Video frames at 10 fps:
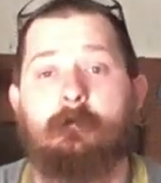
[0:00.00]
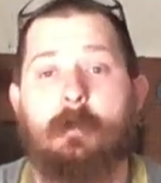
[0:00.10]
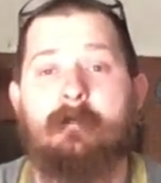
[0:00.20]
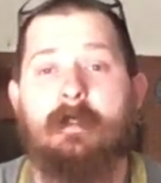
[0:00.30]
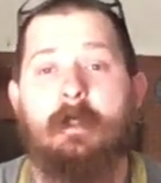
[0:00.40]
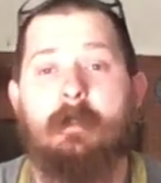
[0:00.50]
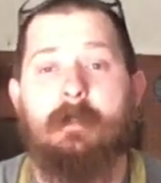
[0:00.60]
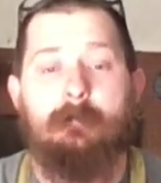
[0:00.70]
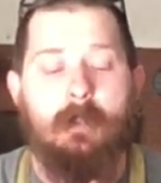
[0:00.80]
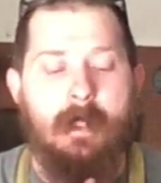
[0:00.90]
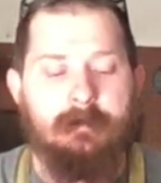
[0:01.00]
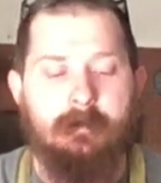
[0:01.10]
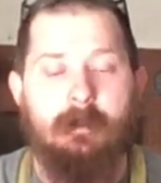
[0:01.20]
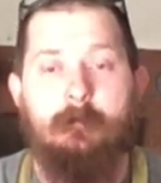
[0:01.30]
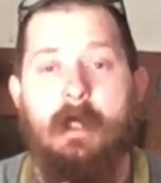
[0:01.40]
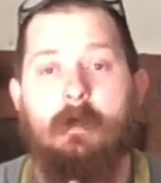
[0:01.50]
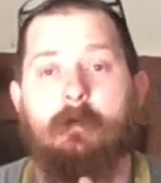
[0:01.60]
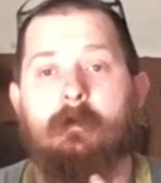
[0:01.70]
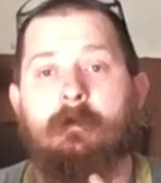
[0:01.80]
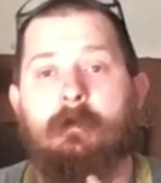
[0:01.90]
We've had a lot of people asking about